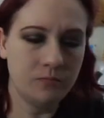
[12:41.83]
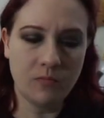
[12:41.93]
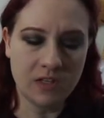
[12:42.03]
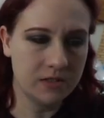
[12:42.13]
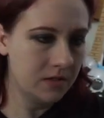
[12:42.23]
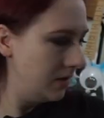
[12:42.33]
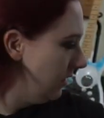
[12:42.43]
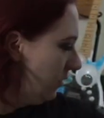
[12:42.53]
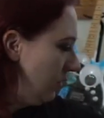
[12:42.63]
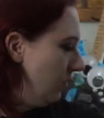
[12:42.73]

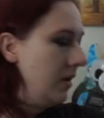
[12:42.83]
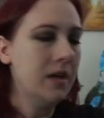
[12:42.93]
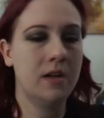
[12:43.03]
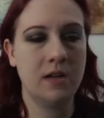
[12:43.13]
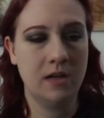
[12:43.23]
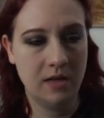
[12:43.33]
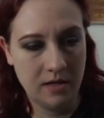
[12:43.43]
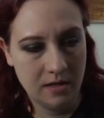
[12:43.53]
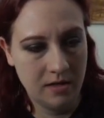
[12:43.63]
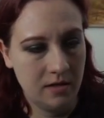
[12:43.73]
So,
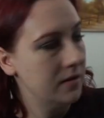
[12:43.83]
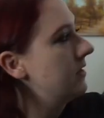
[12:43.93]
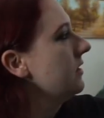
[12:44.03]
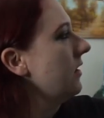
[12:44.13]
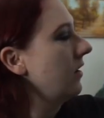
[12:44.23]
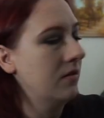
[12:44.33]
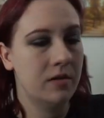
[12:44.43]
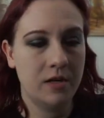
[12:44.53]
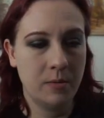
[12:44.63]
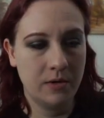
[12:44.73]
let's start
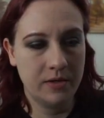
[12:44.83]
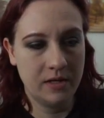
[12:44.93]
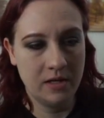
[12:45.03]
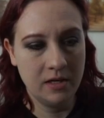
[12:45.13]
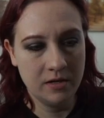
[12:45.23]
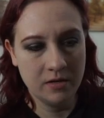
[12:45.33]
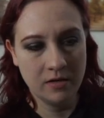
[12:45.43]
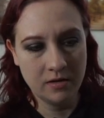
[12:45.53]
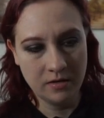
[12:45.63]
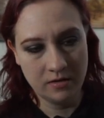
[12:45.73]
right about here
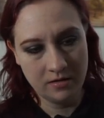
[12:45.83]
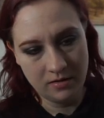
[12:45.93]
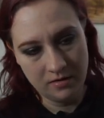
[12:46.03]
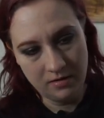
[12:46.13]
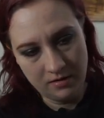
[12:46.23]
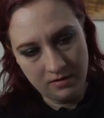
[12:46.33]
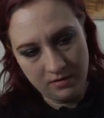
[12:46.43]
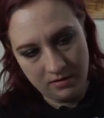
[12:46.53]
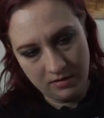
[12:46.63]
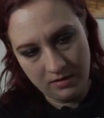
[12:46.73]

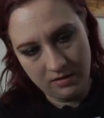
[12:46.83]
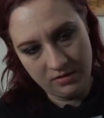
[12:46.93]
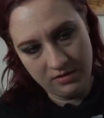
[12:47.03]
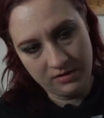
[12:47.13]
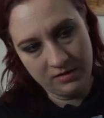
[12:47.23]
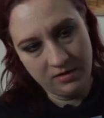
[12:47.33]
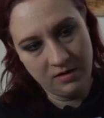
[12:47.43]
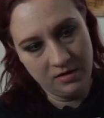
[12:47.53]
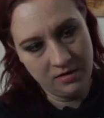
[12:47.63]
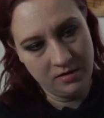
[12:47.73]
and just
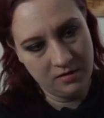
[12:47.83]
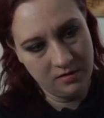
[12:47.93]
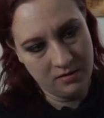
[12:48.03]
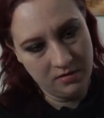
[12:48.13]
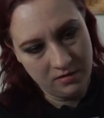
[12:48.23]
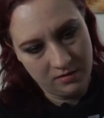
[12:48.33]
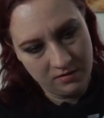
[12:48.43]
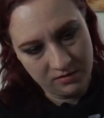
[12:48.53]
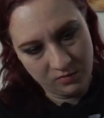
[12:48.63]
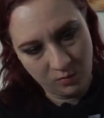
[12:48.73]

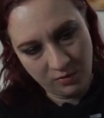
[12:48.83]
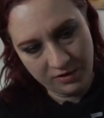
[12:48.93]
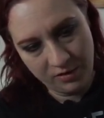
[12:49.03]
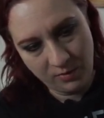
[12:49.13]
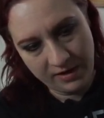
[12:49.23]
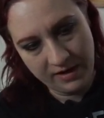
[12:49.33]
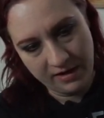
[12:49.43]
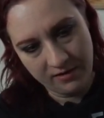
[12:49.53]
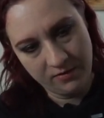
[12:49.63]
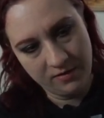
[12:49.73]
work your way out.